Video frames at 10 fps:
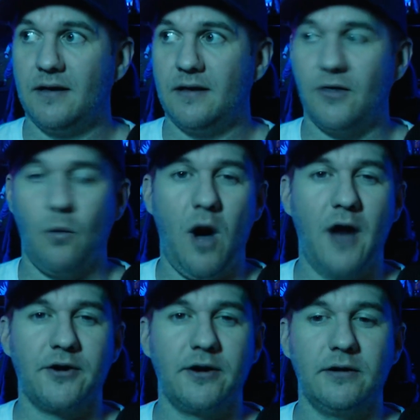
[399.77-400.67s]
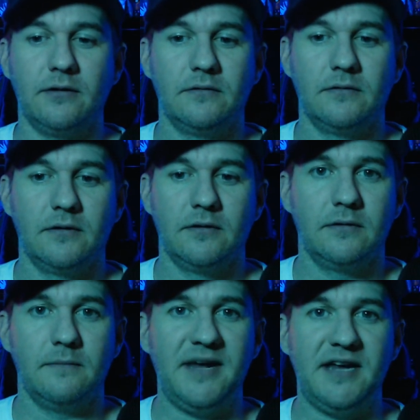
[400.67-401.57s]
water
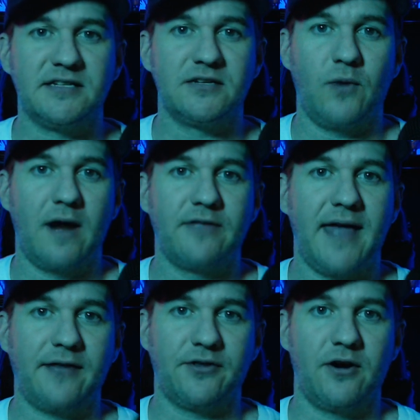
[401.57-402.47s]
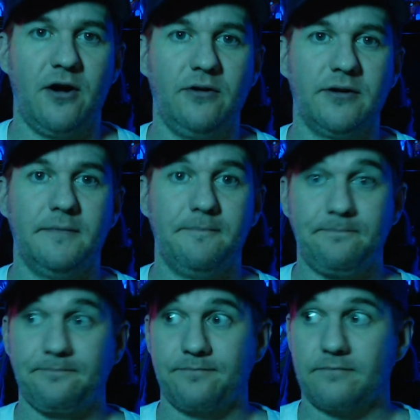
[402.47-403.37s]
beast, whatever the heck they're called.
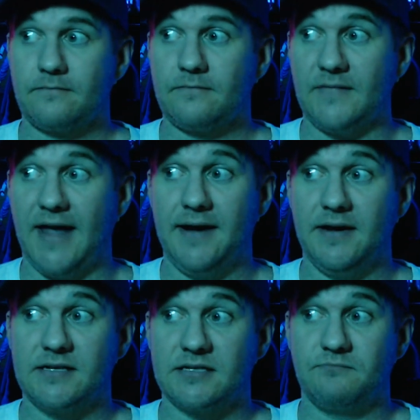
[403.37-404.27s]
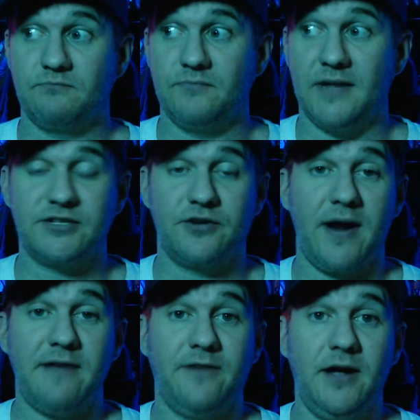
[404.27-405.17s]
And it's
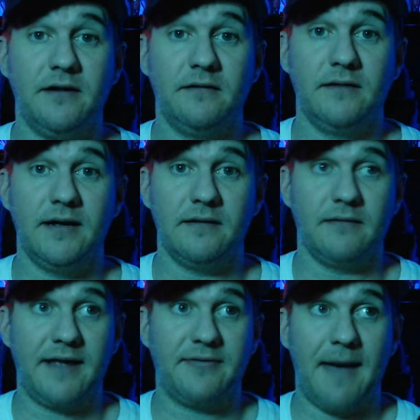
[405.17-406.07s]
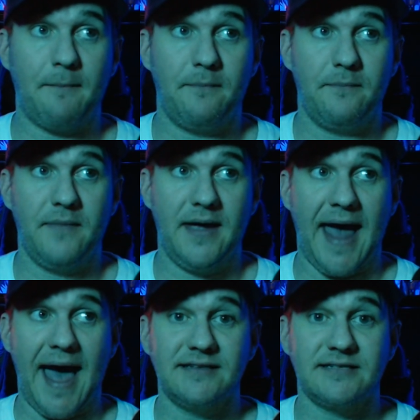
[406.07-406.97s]
great fun. It
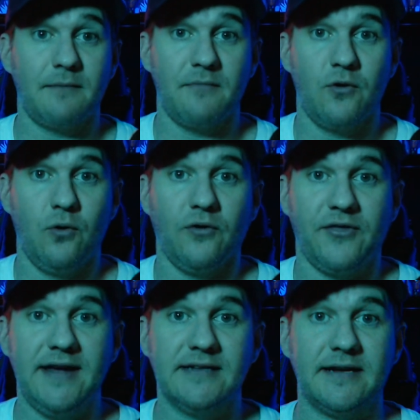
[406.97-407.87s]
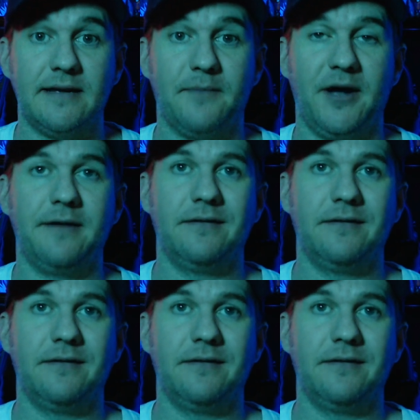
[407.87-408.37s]
has some cool things in it, but